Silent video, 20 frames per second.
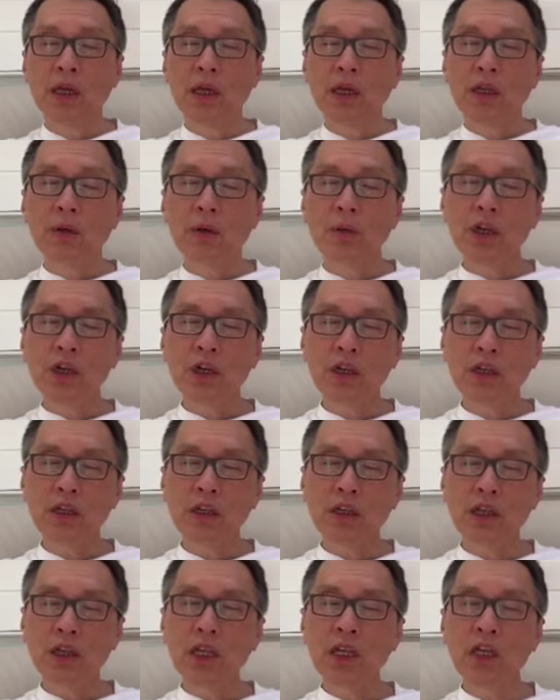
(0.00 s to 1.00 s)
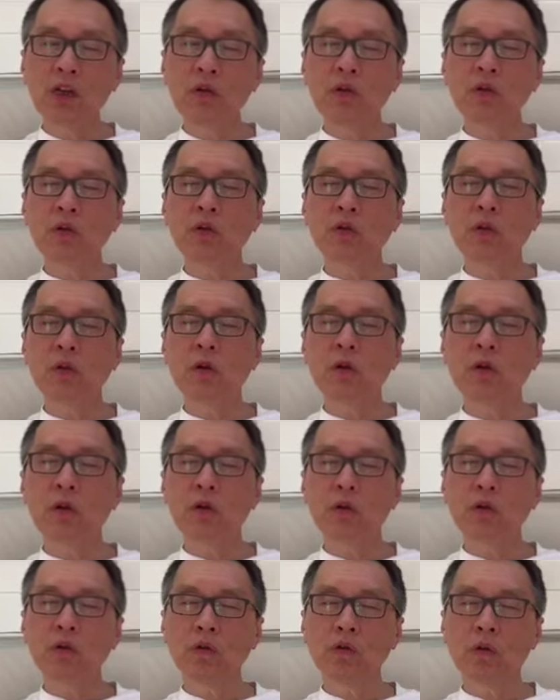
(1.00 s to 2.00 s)
If we continue to go
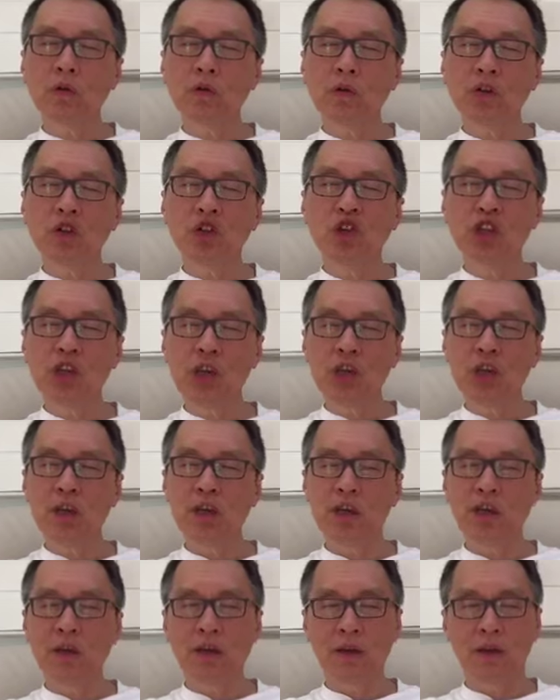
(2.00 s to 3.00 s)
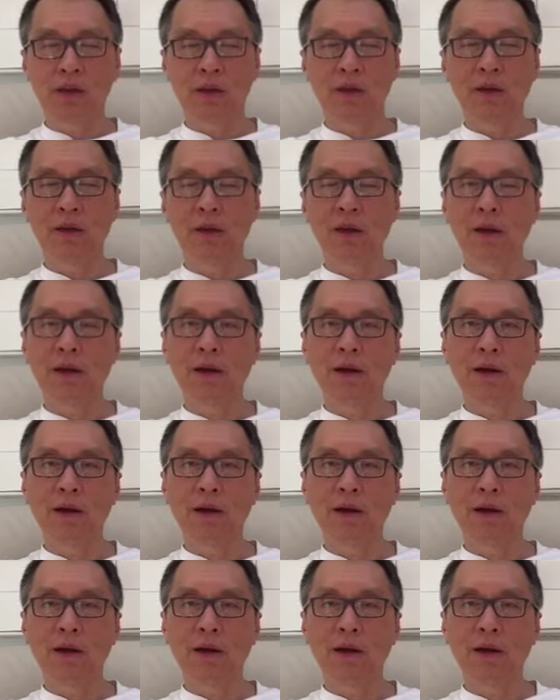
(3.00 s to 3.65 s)
to those jing, uh,